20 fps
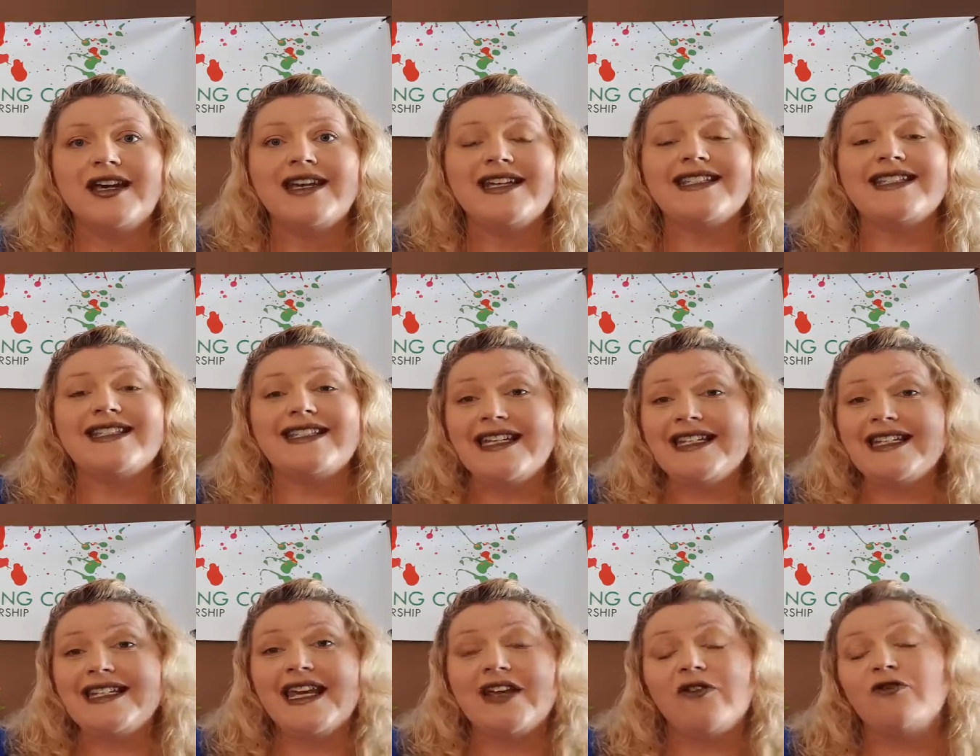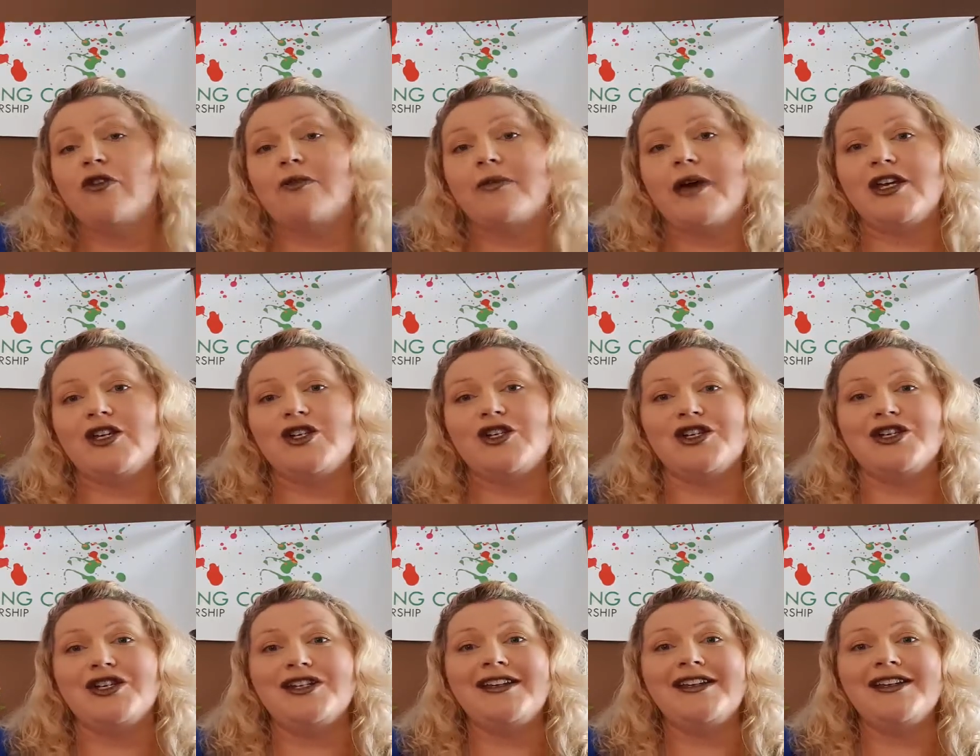Sending
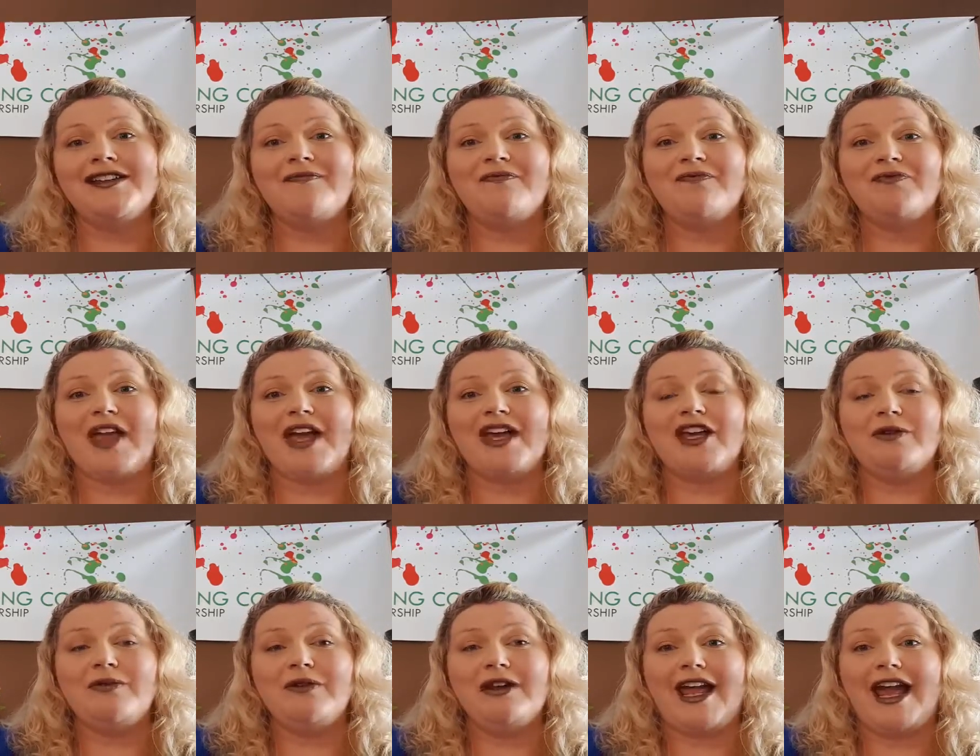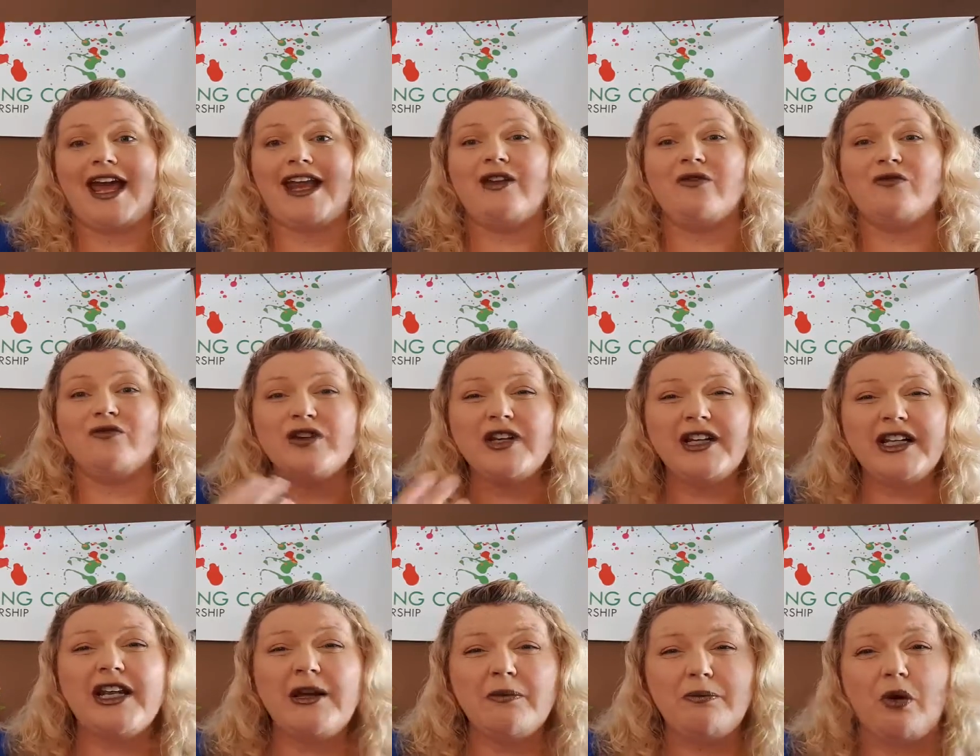information and communicating
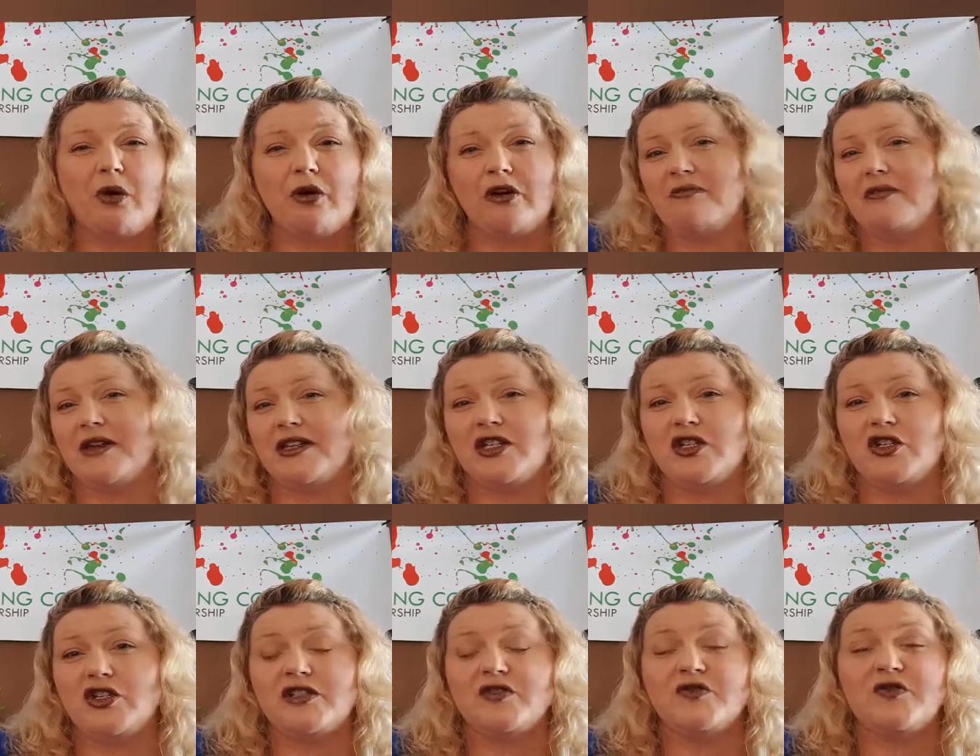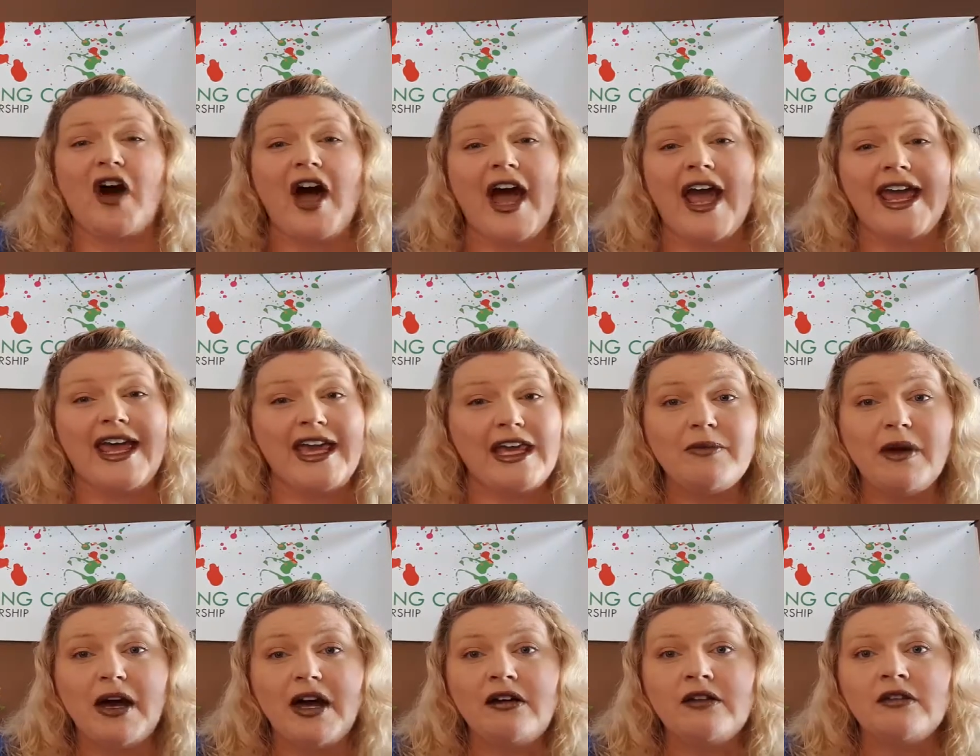really important messages via
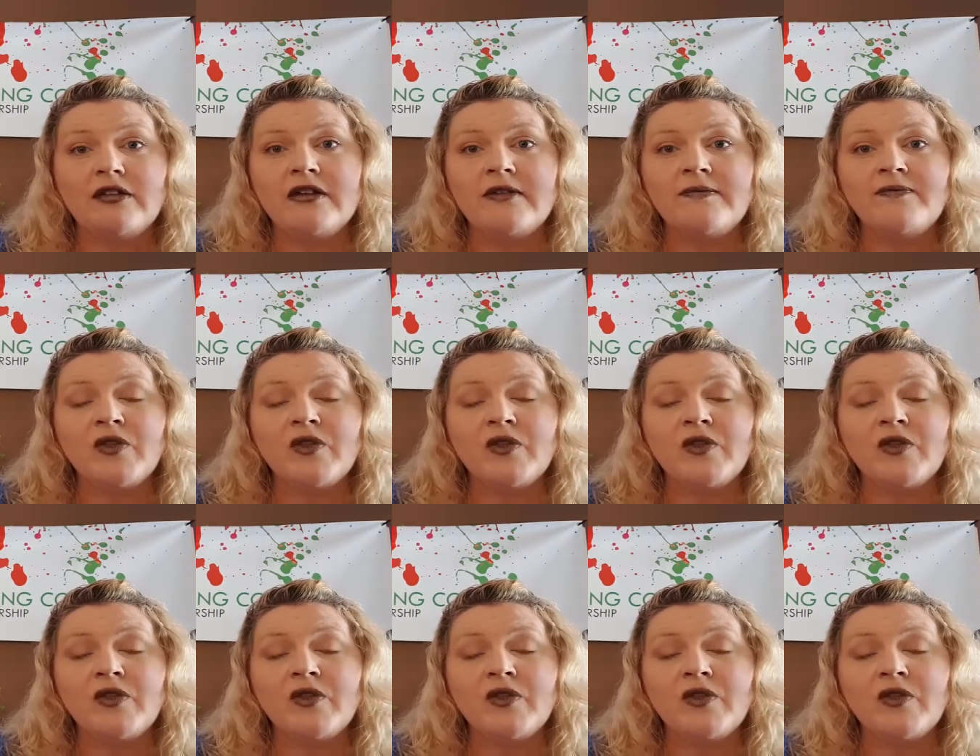email